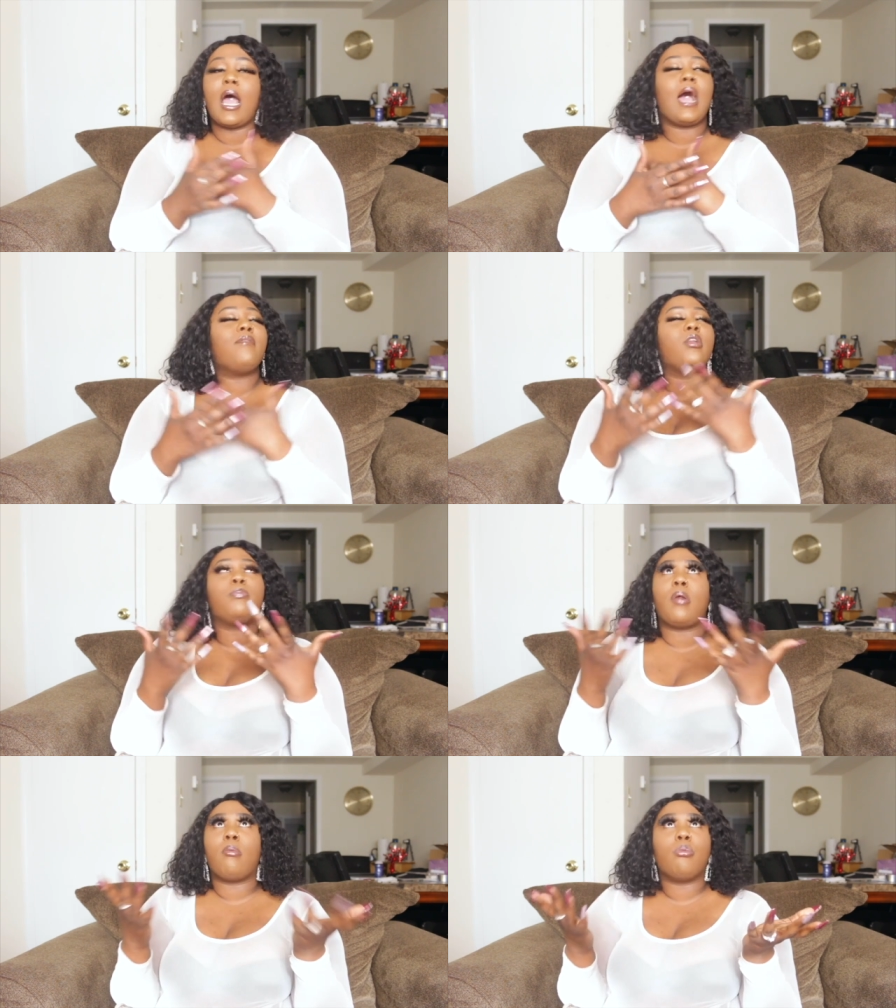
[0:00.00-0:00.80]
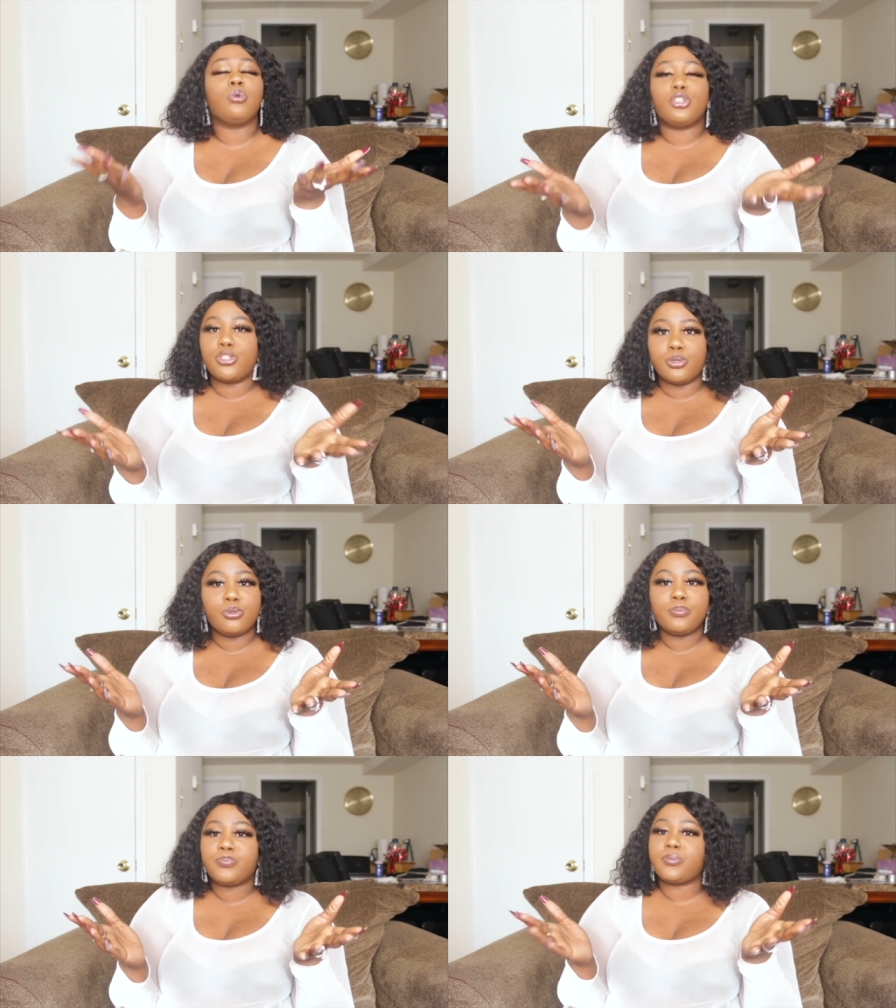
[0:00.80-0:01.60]
I have any problem with
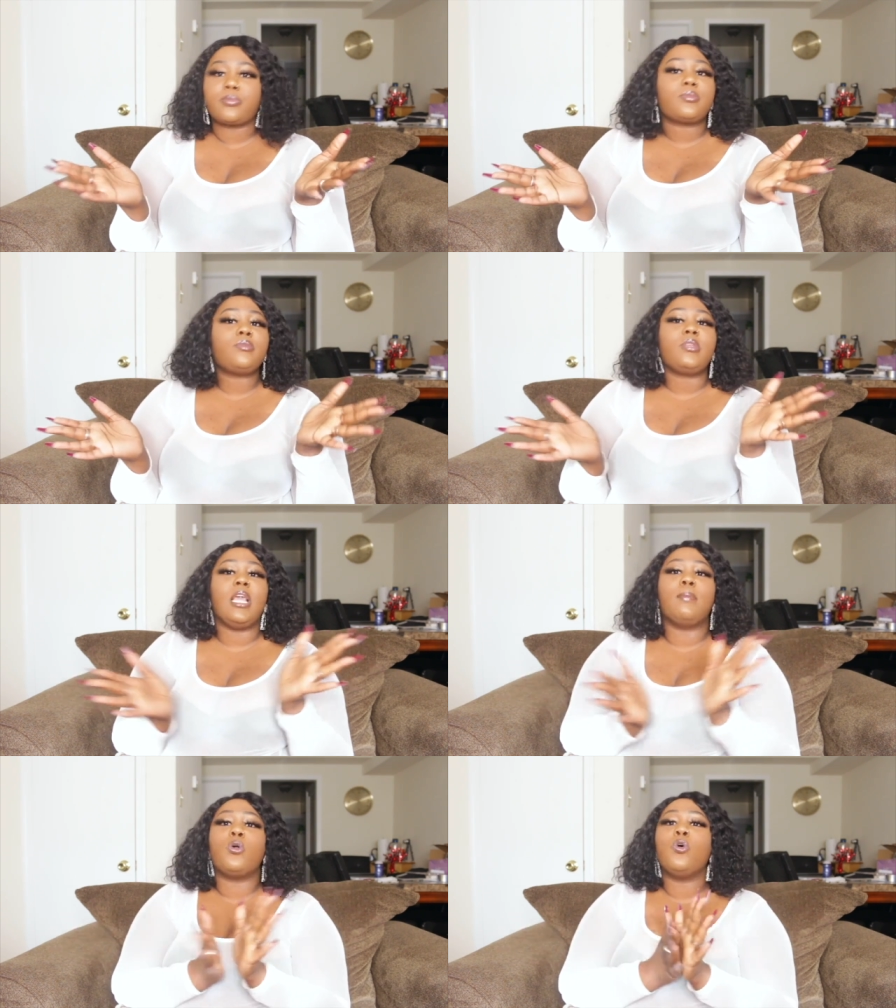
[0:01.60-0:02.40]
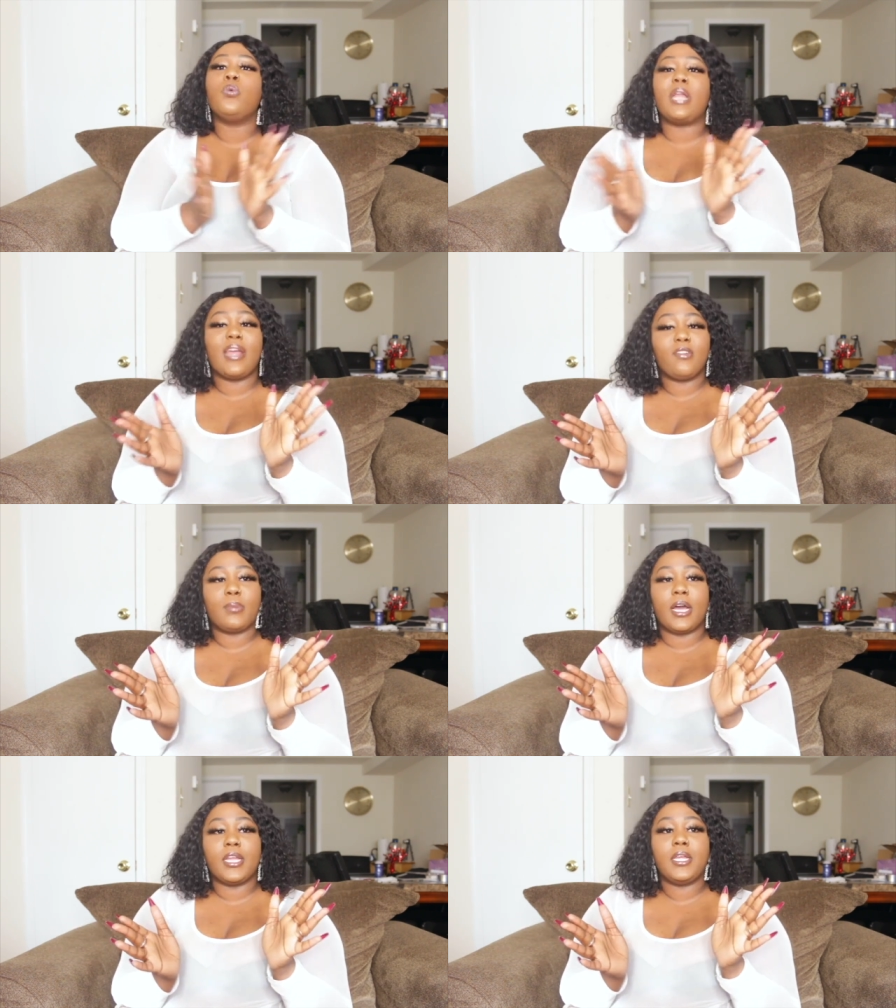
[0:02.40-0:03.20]
you. I'm cool with
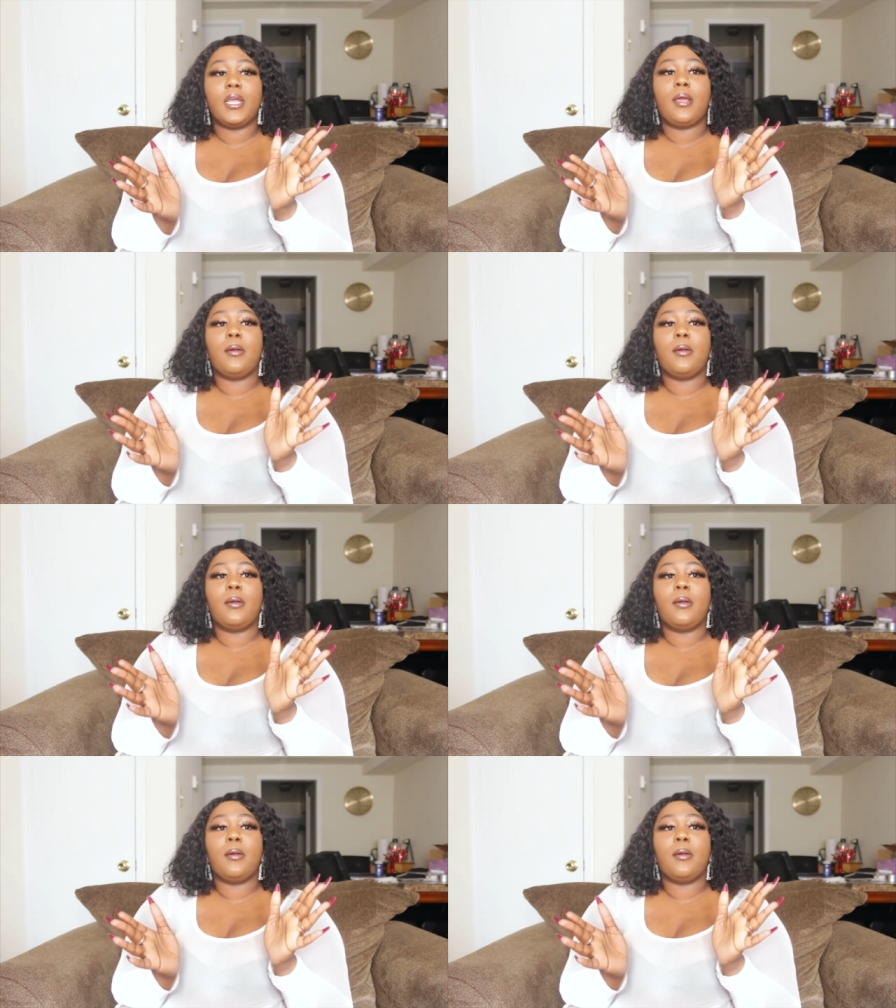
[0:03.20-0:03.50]
everybody.